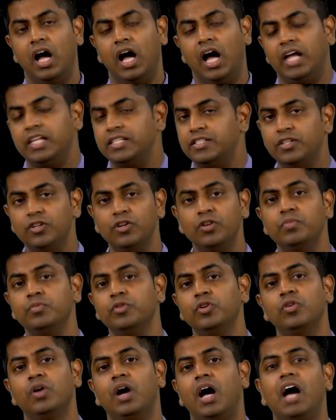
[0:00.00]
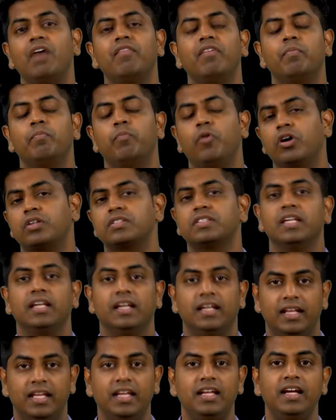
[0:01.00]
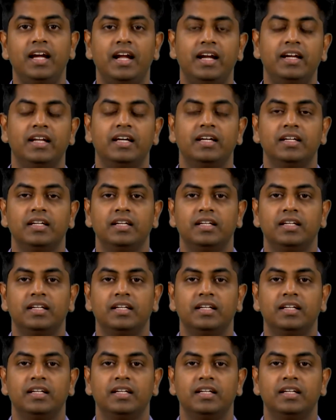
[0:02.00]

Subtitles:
Assume you have a boxing ring and